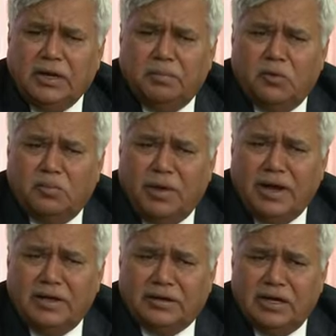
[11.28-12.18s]

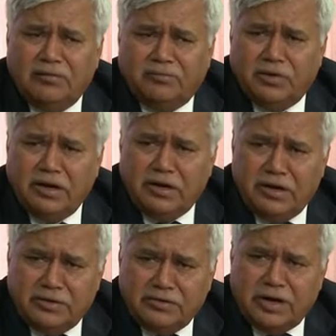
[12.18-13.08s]
Mobile telephony
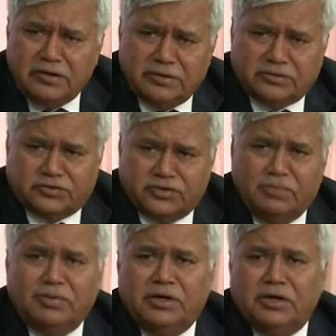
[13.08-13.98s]
in India is
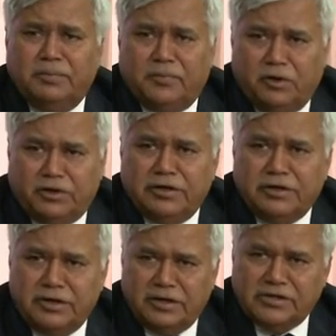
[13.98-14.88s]
extremely important
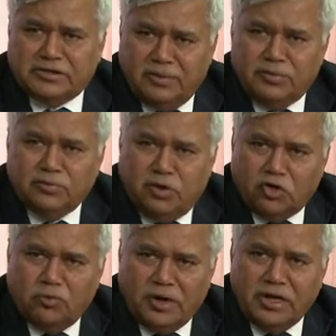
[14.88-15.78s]
and it has come to
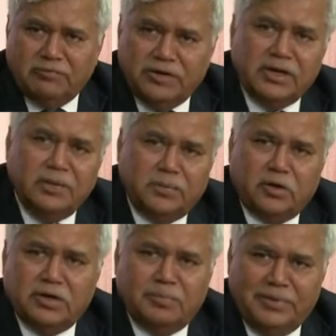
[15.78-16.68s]
occupy a very
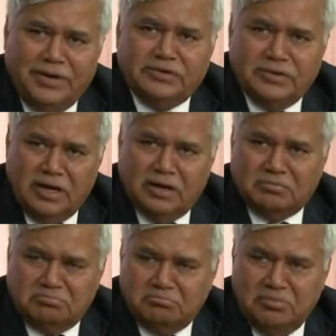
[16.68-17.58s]
important place in our
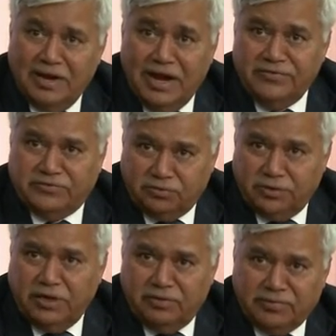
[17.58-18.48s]
lives
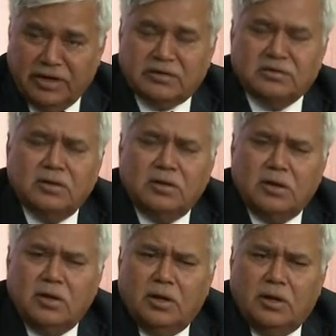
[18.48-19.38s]
today, in fact.
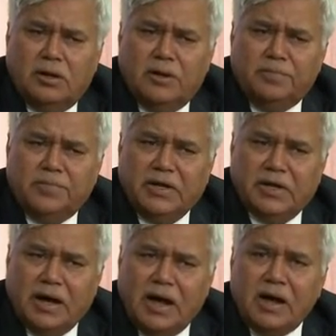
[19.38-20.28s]

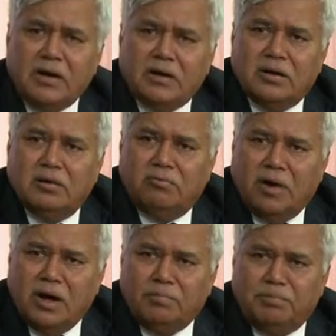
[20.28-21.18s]
There are
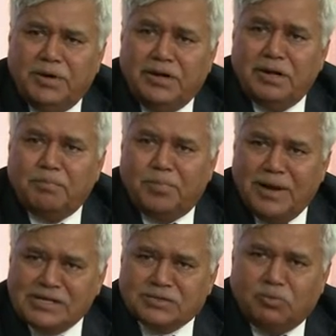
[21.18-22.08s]
1 billion
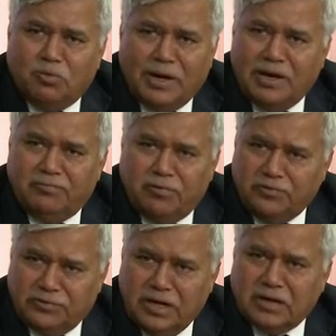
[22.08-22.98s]
plus mobile
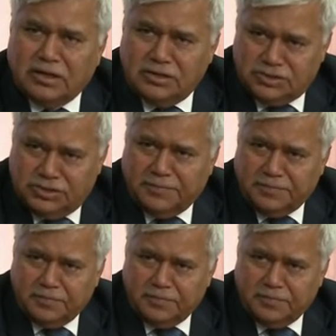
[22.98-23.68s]
phones in our country,